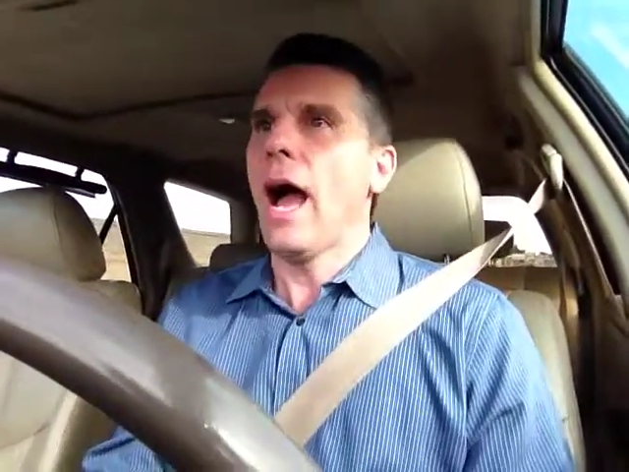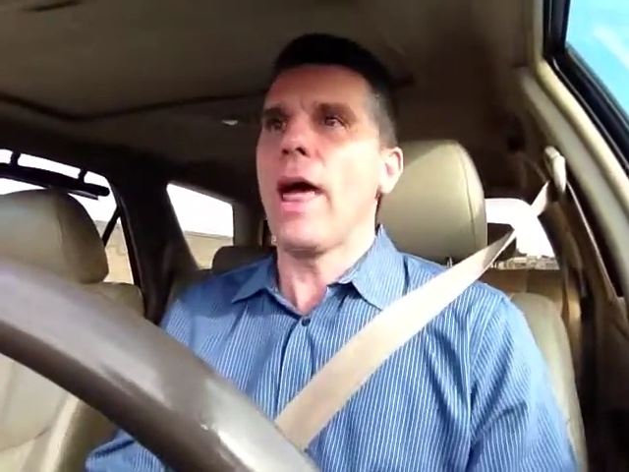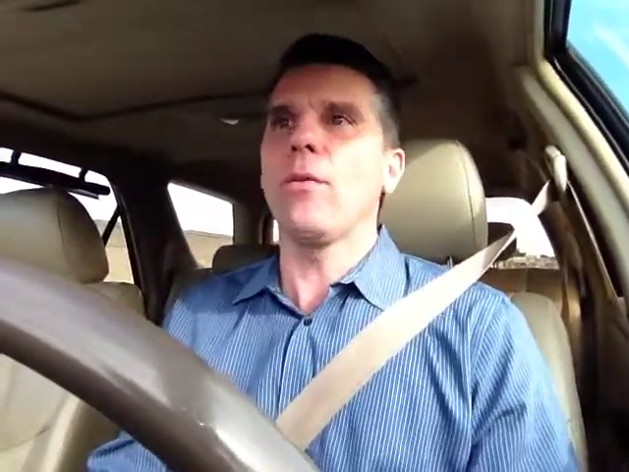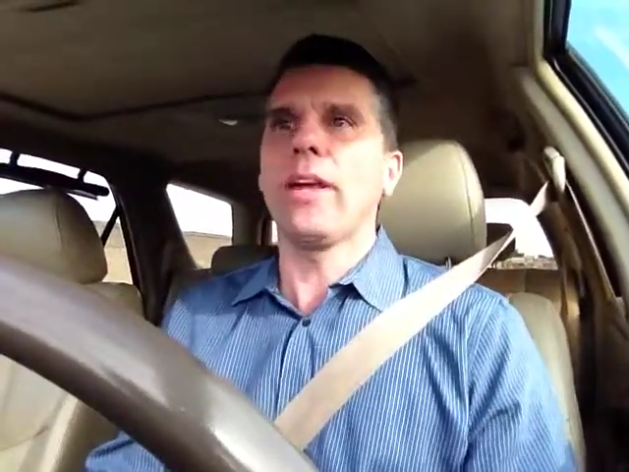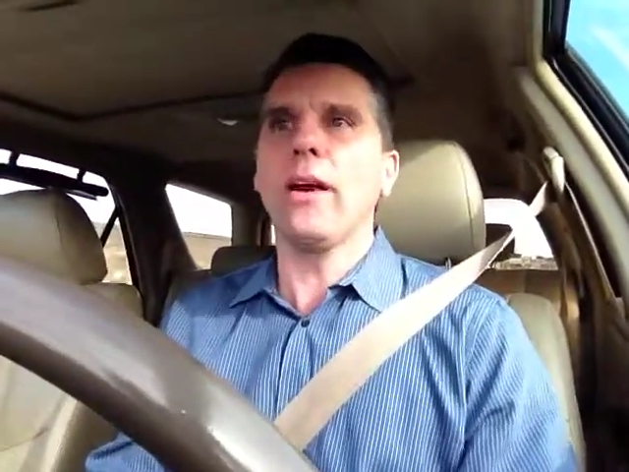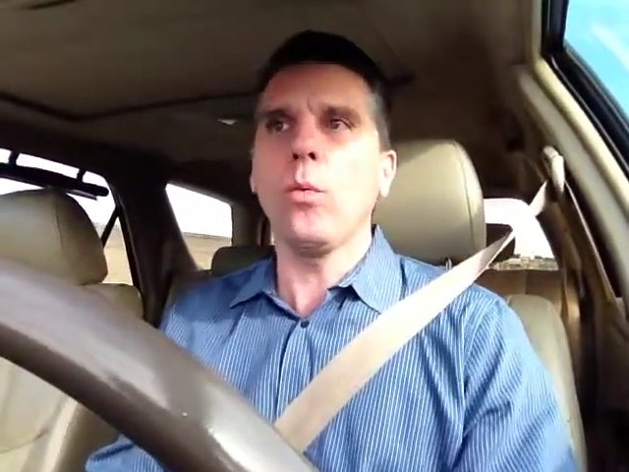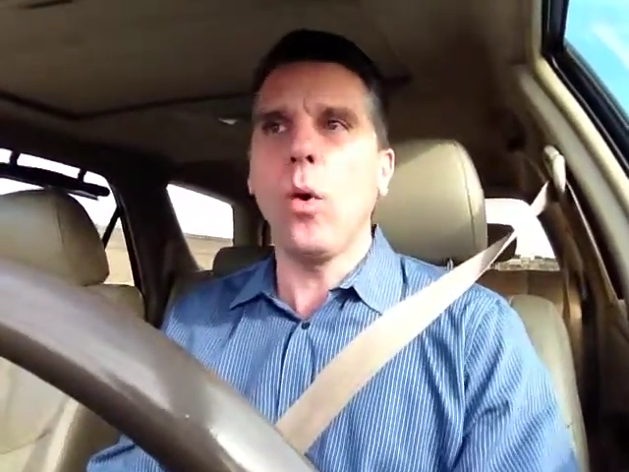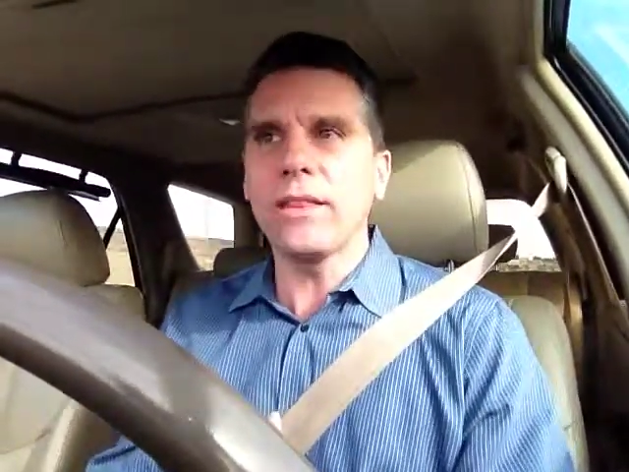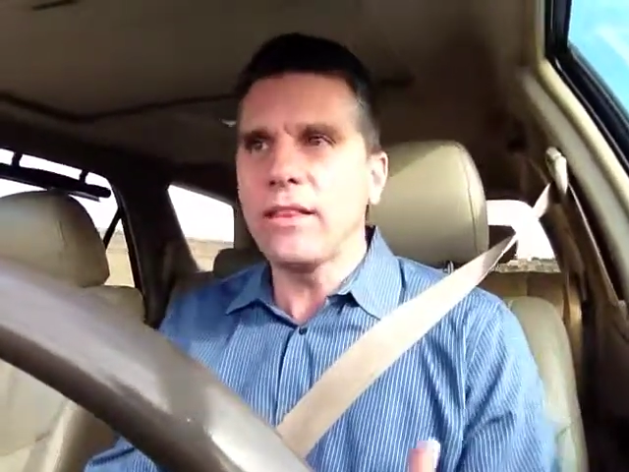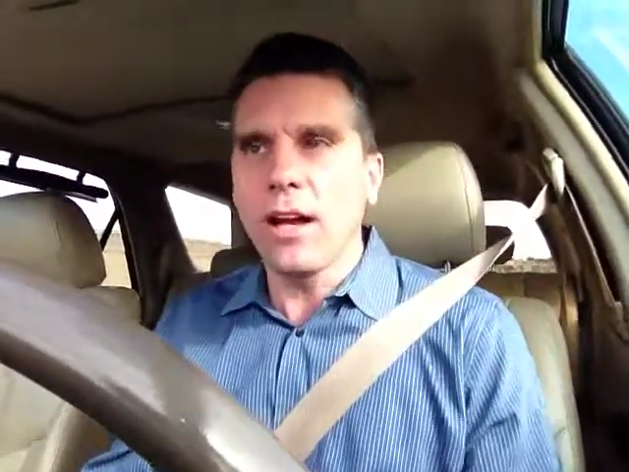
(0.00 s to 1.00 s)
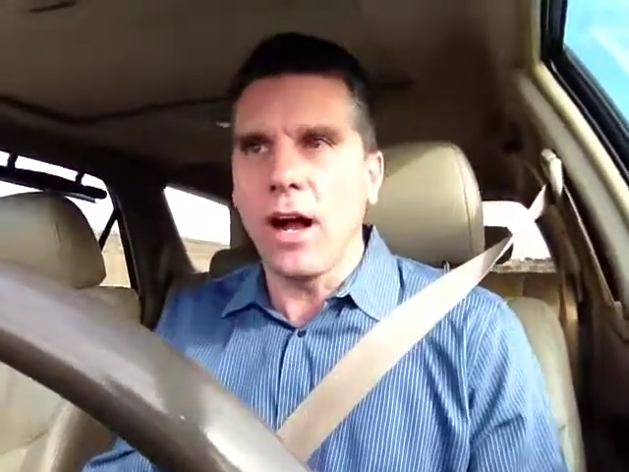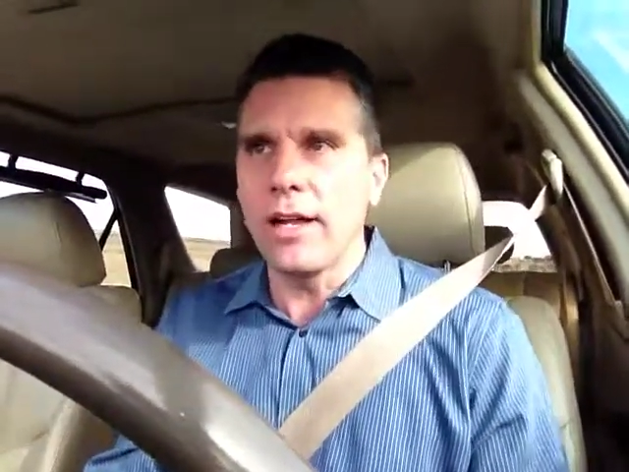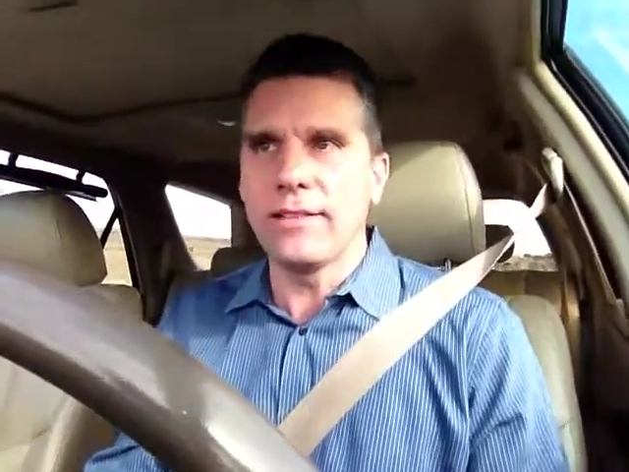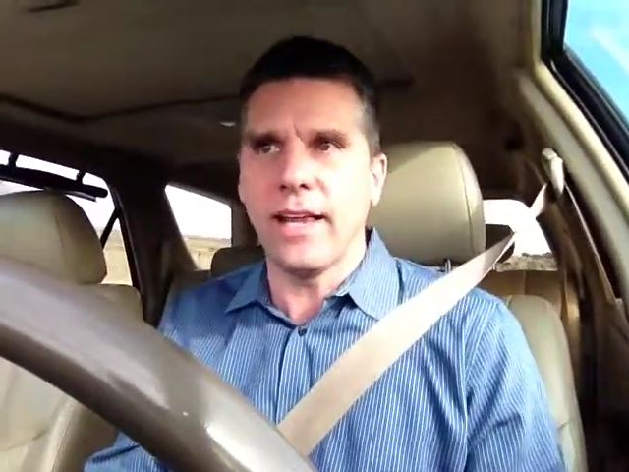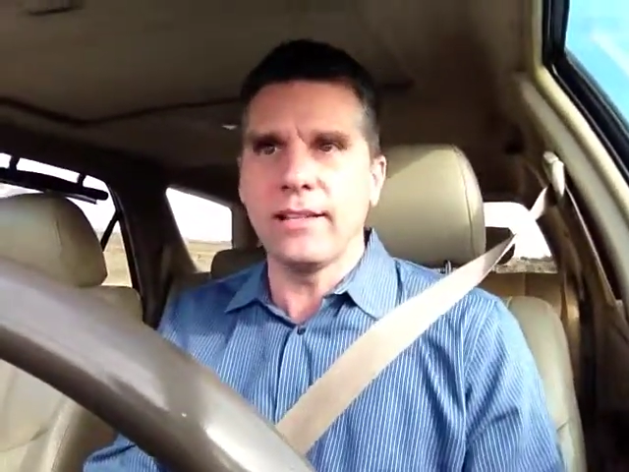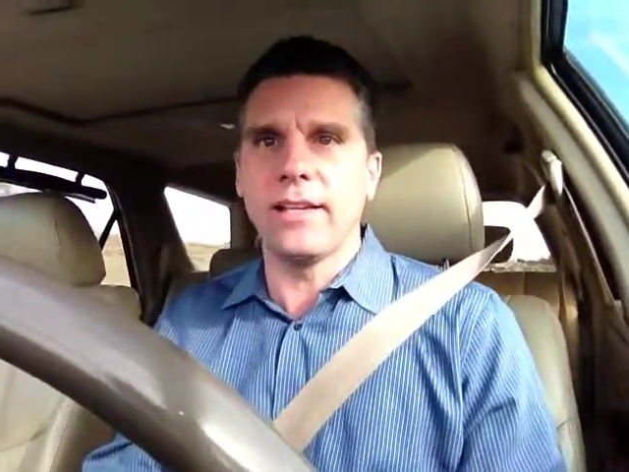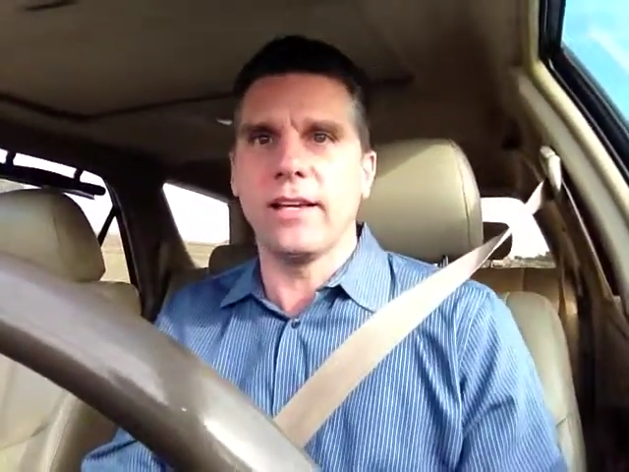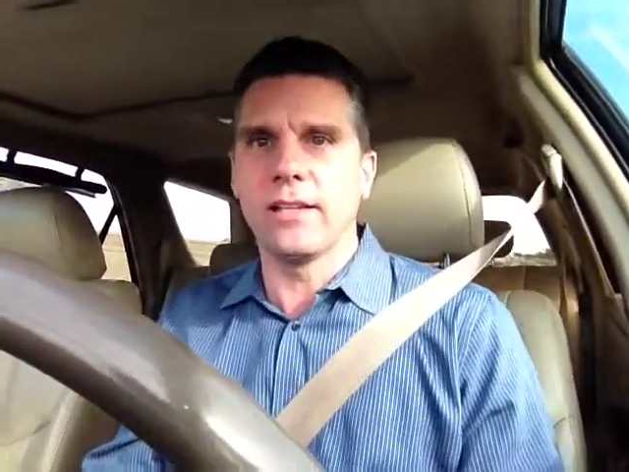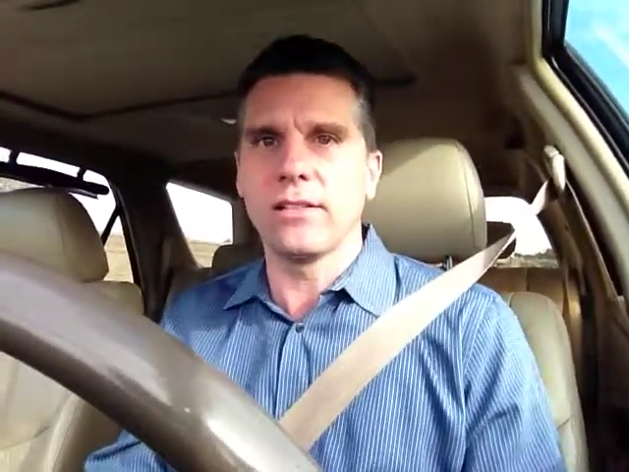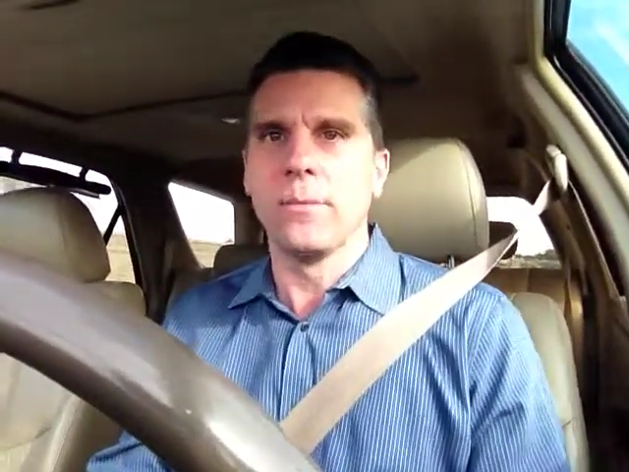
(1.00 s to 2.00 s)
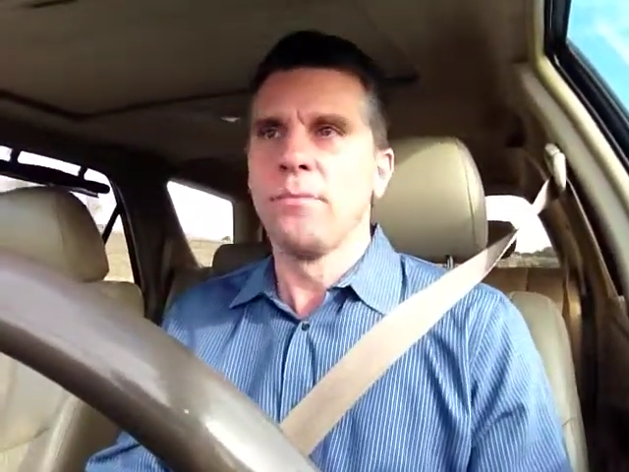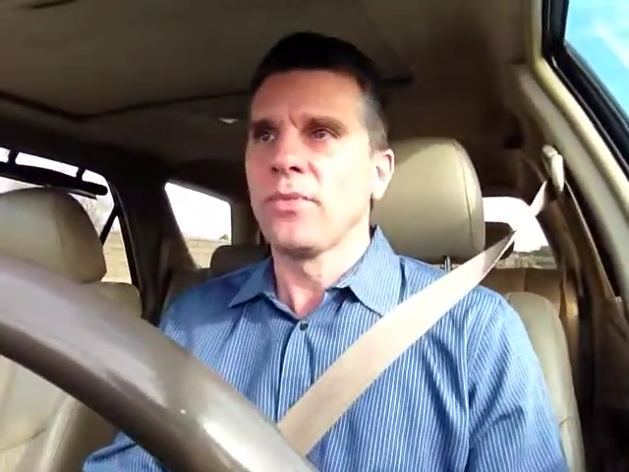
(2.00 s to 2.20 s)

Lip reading: I don't care what the content is.